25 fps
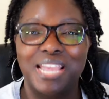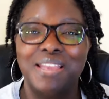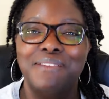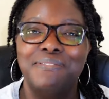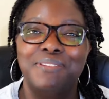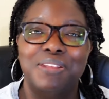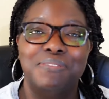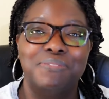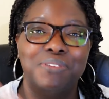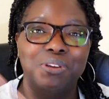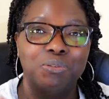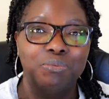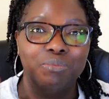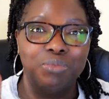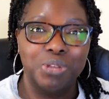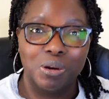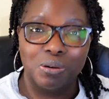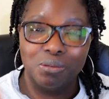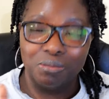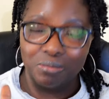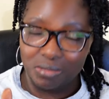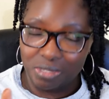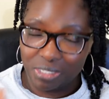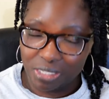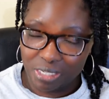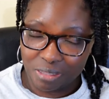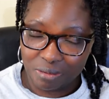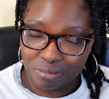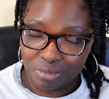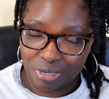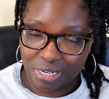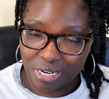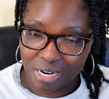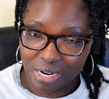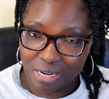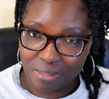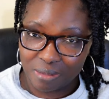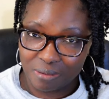Even if you don't
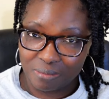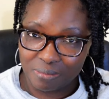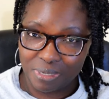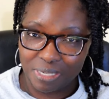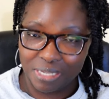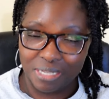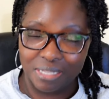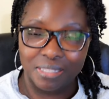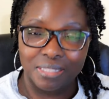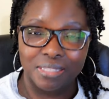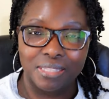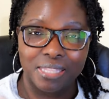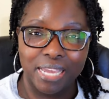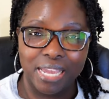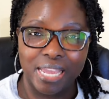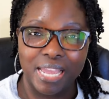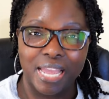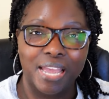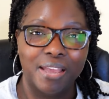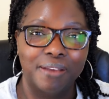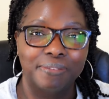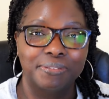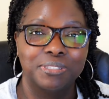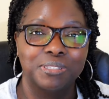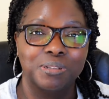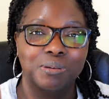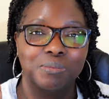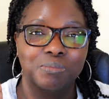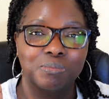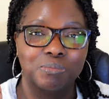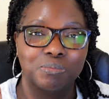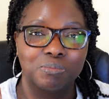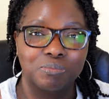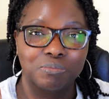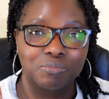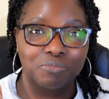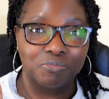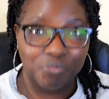celebrate Halloween, they have
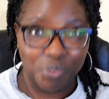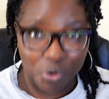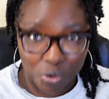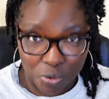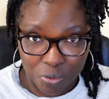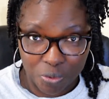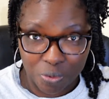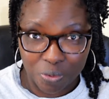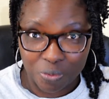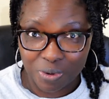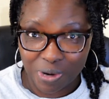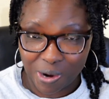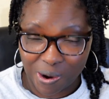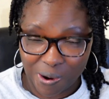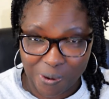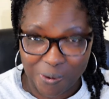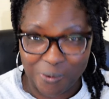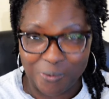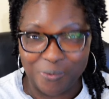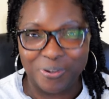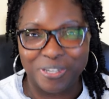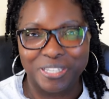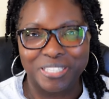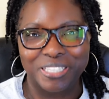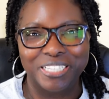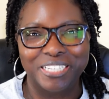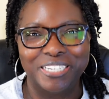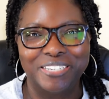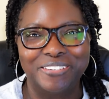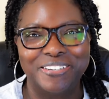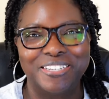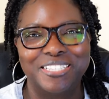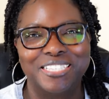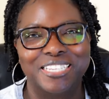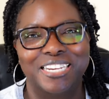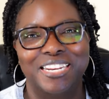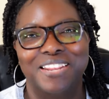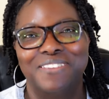some food on
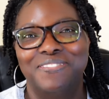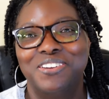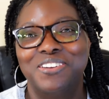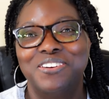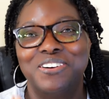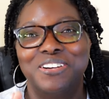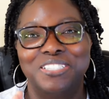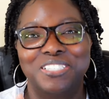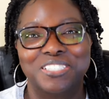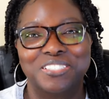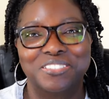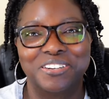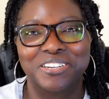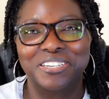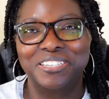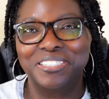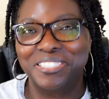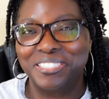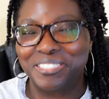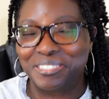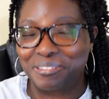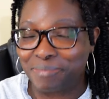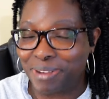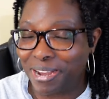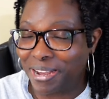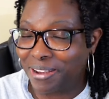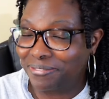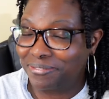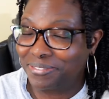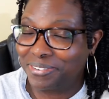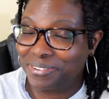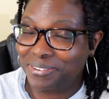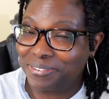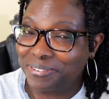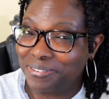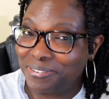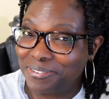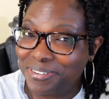clearance. And if you are struggling to buy
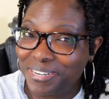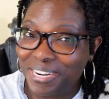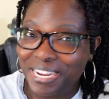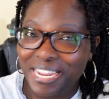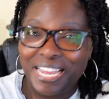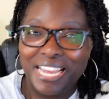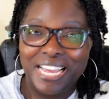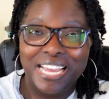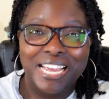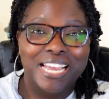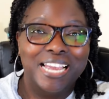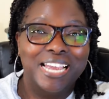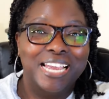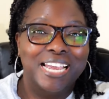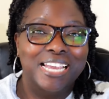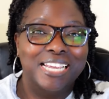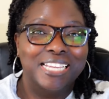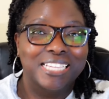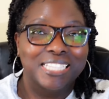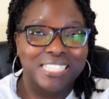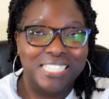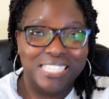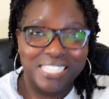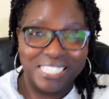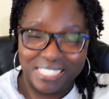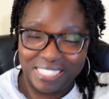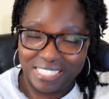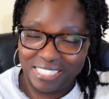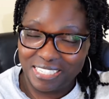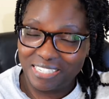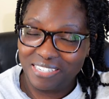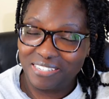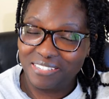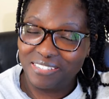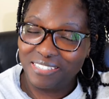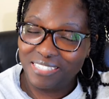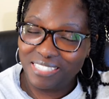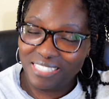food, this
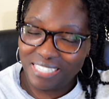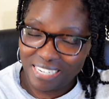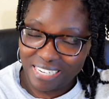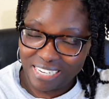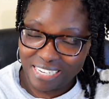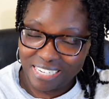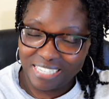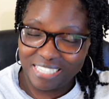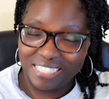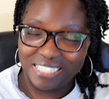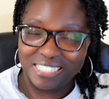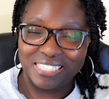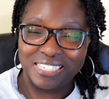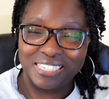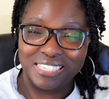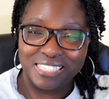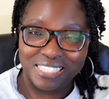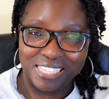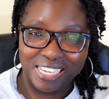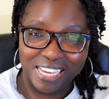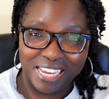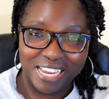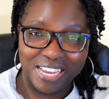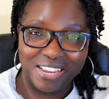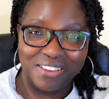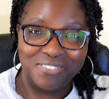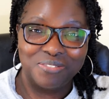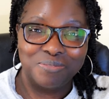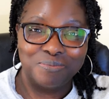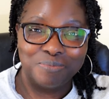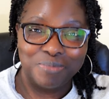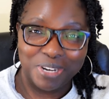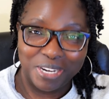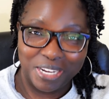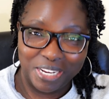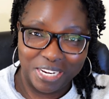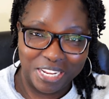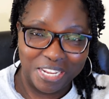is your chance to save
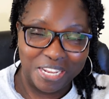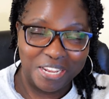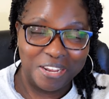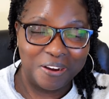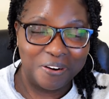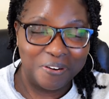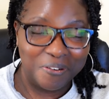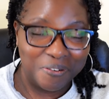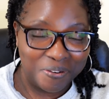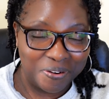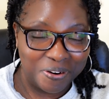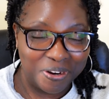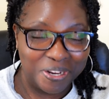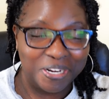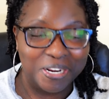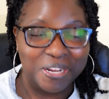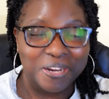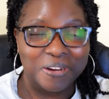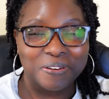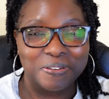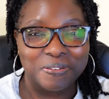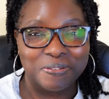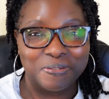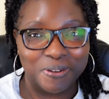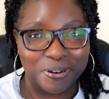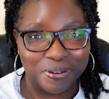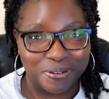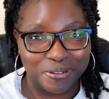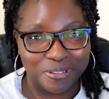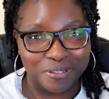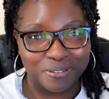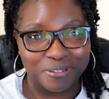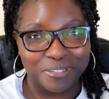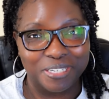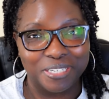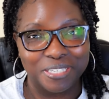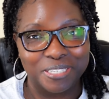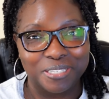money on
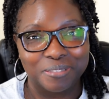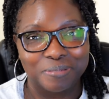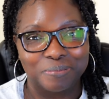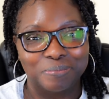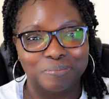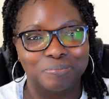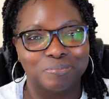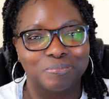groceries.